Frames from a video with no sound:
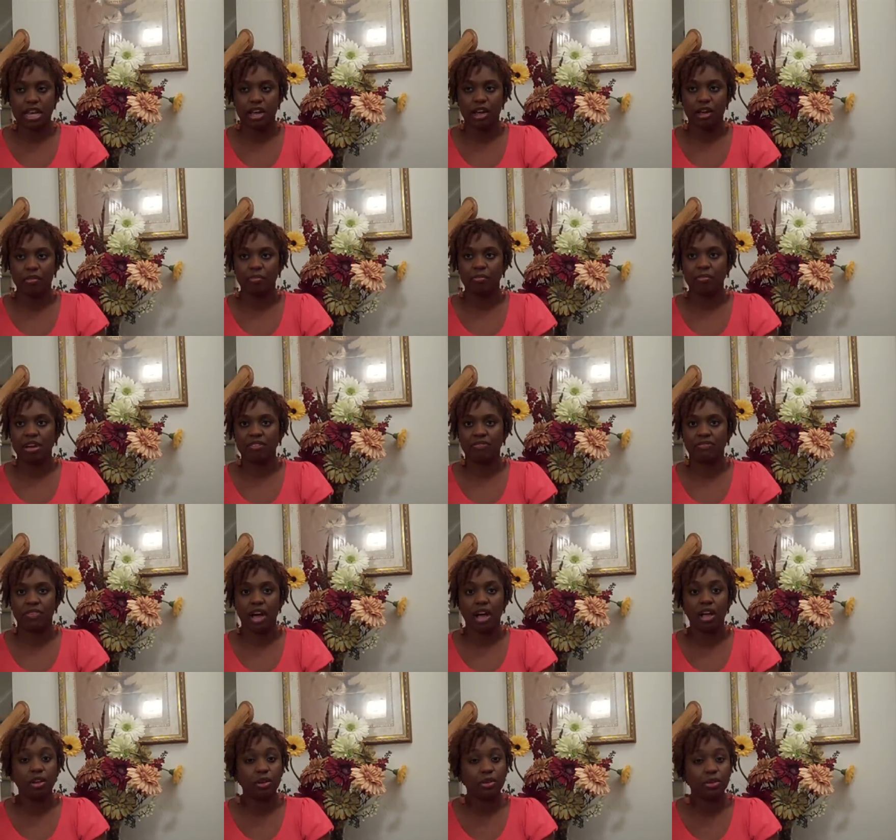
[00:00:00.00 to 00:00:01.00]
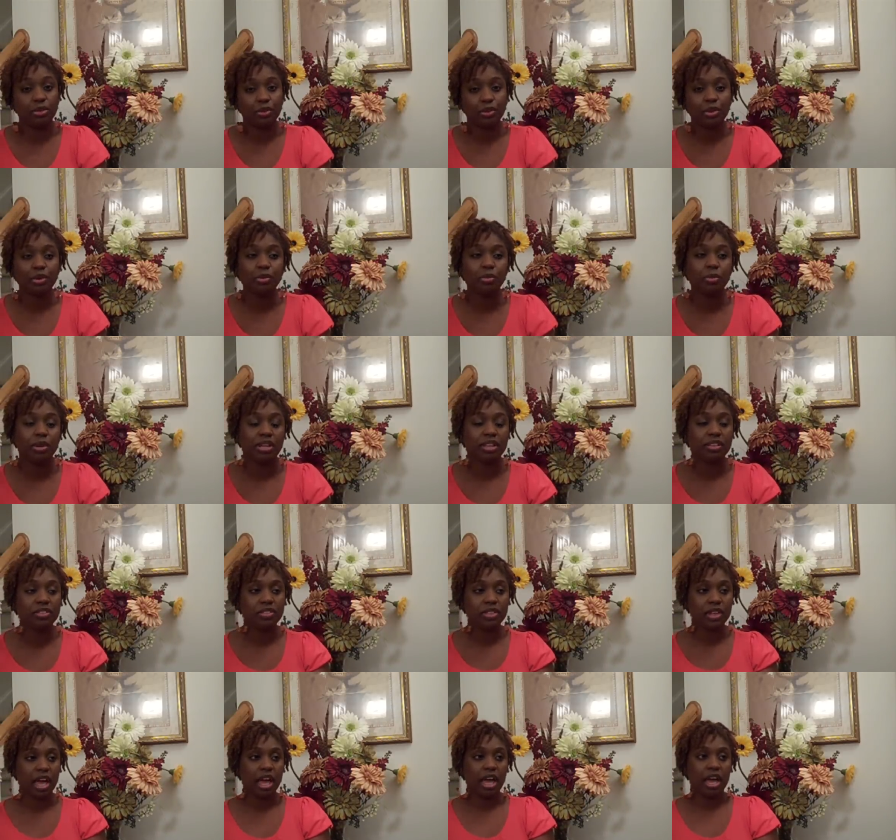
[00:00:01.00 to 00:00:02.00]
Um, my follow through with
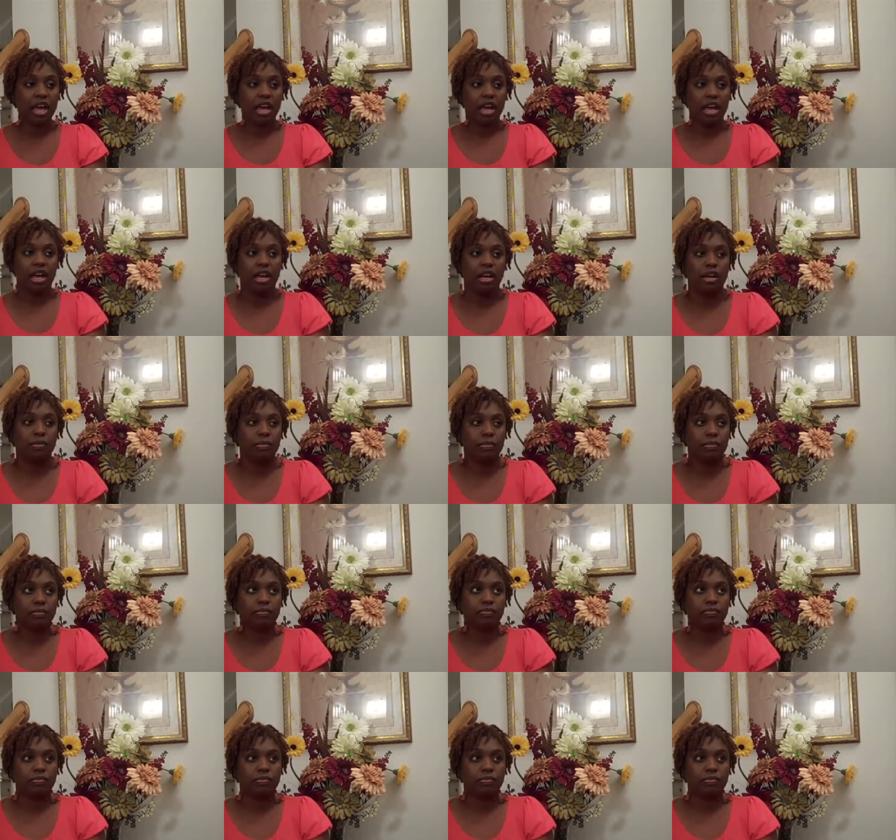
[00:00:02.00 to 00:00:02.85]
um,